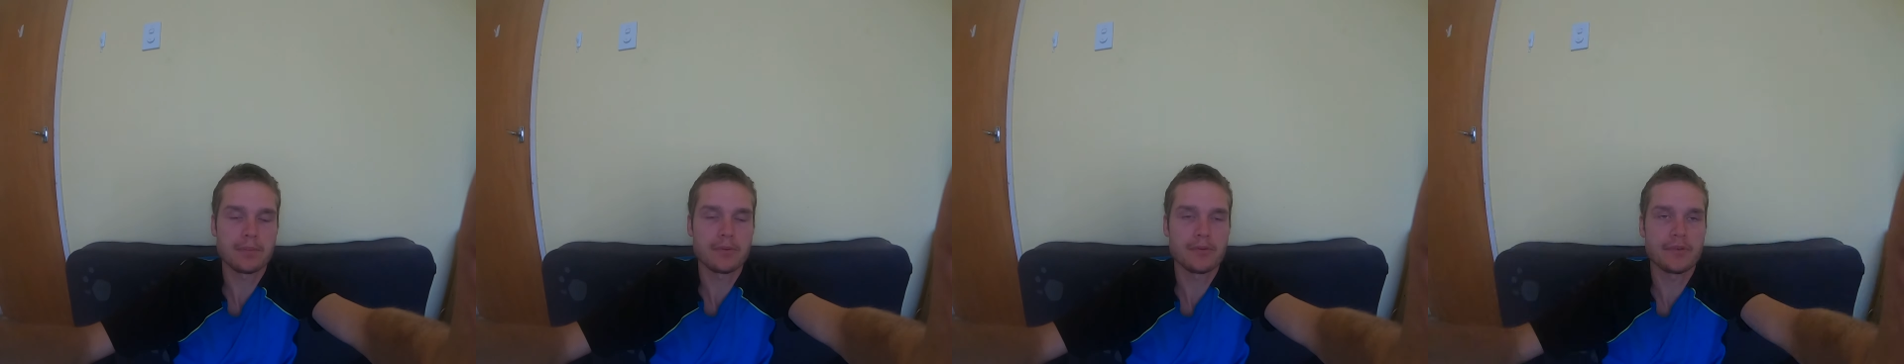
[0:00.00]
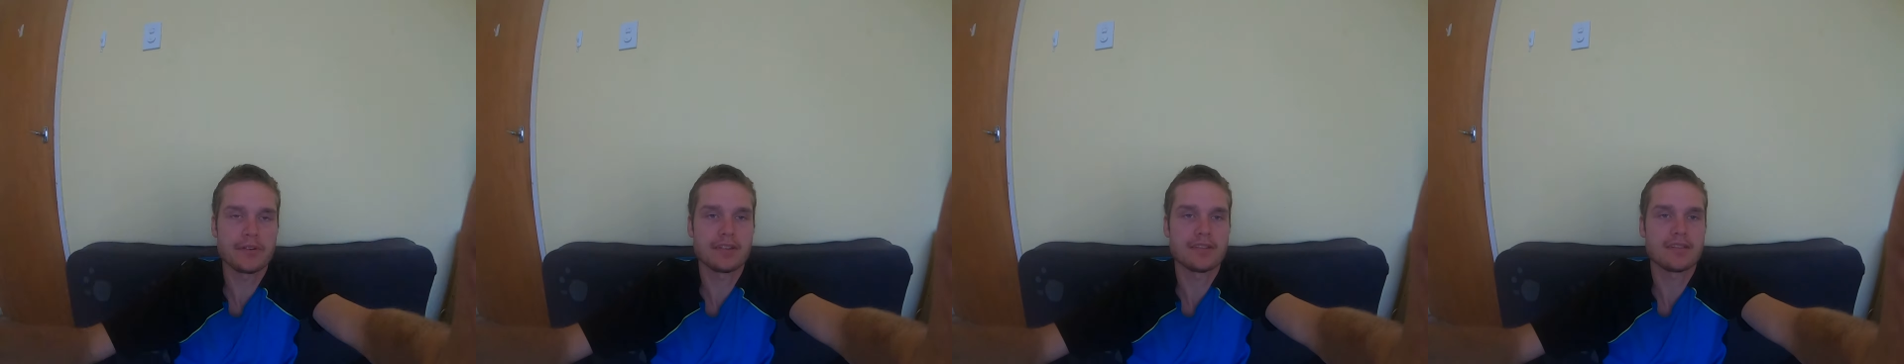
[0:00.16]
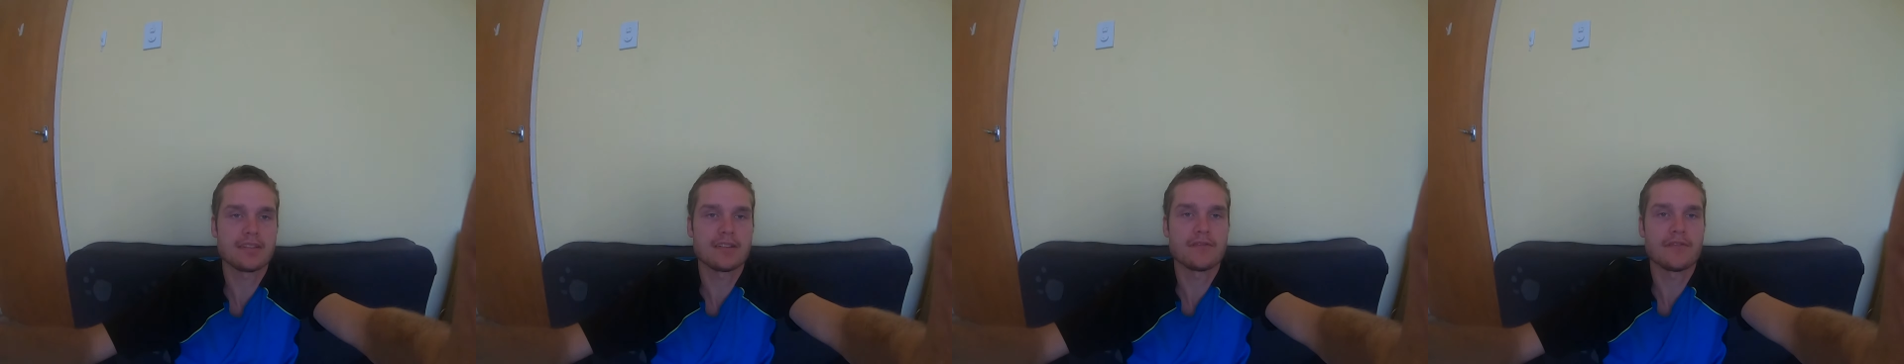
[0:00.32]

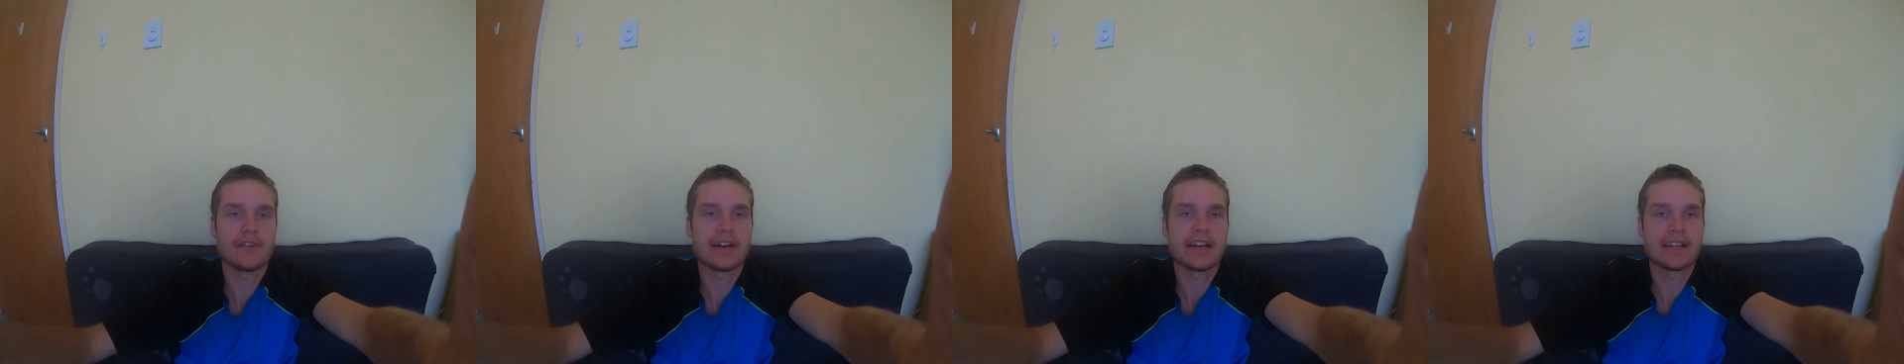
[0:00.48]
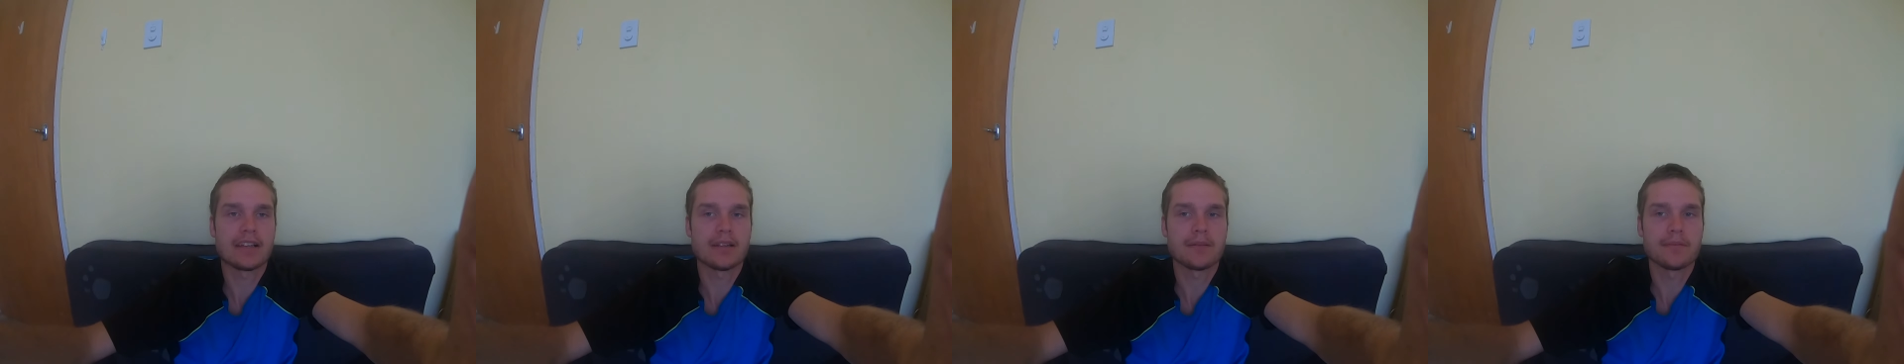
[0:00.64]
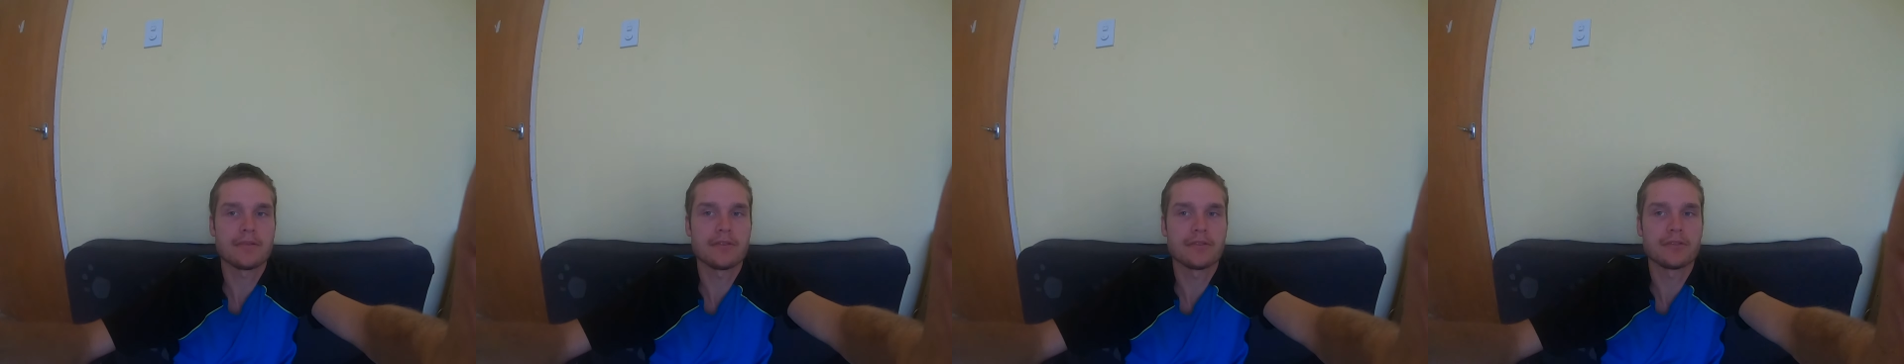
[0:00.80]
points
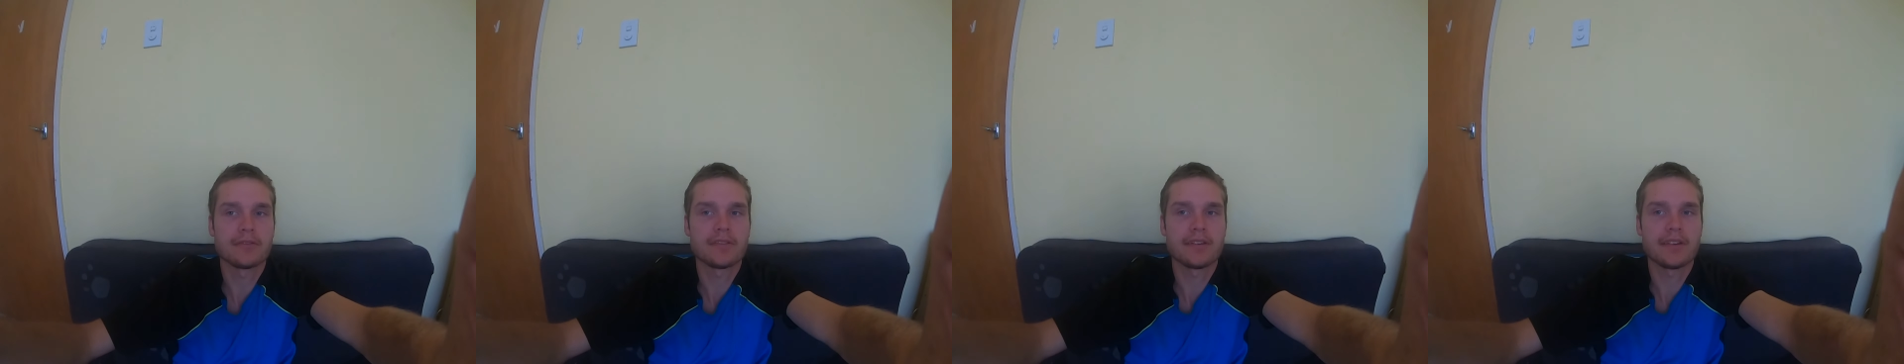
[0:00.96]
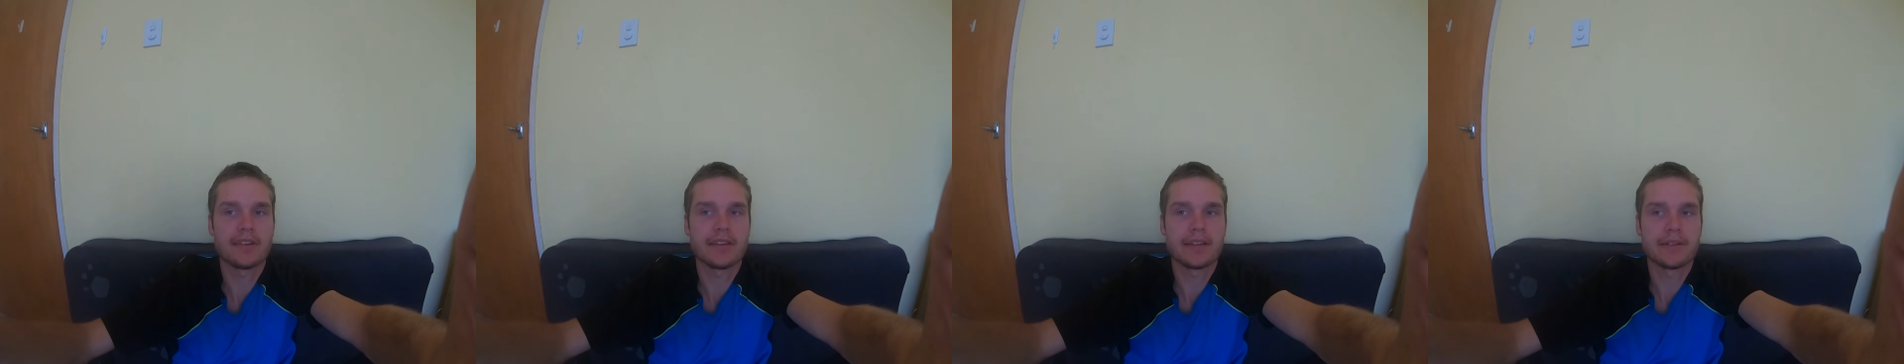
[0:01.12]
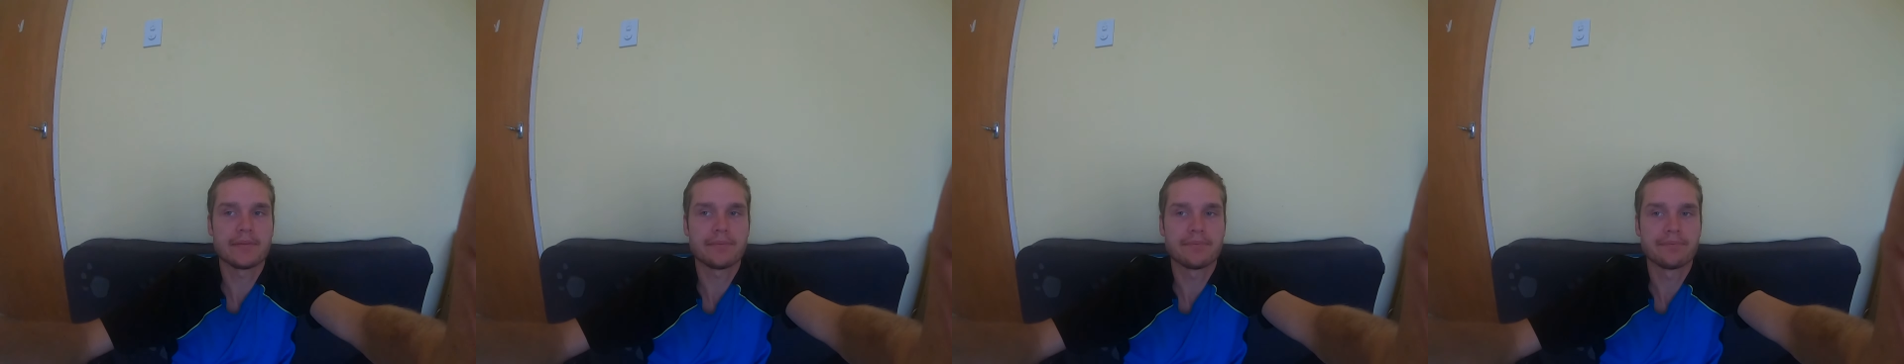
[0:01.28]
available
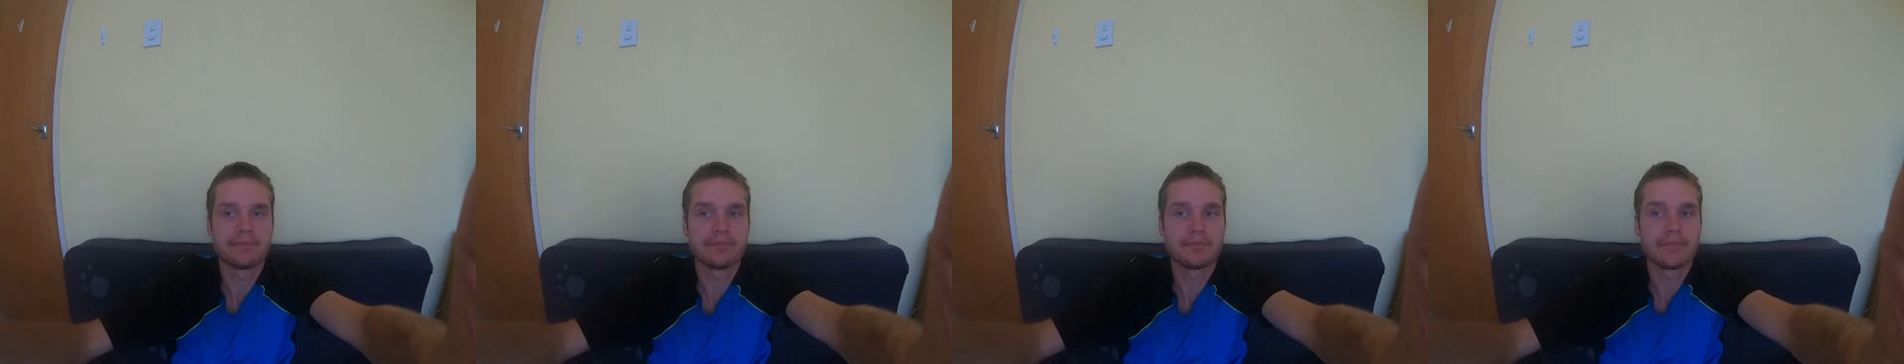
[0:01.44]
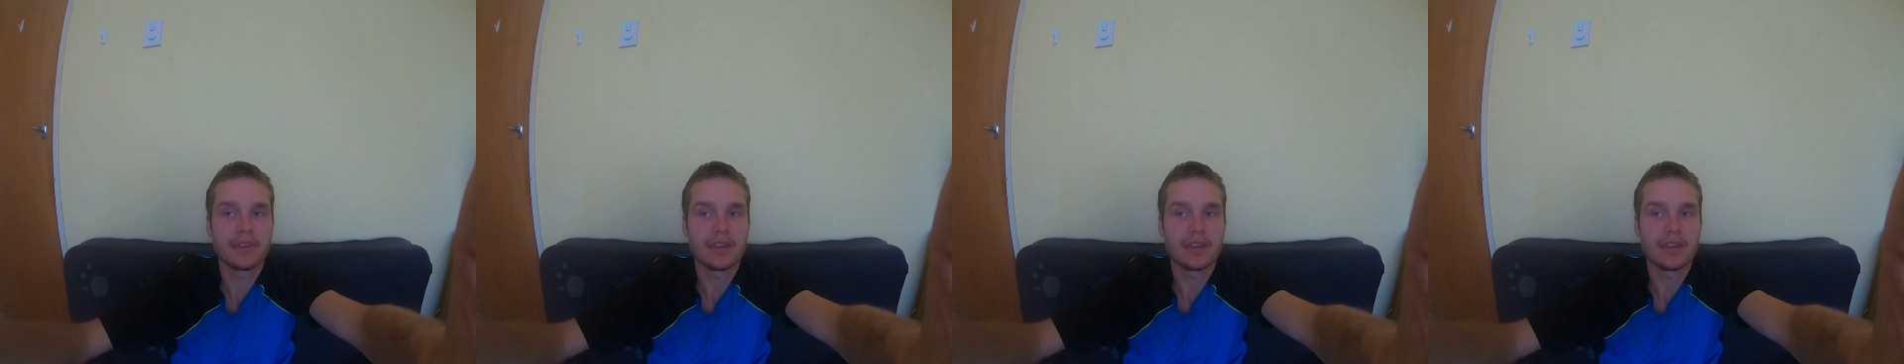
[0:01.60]
to them.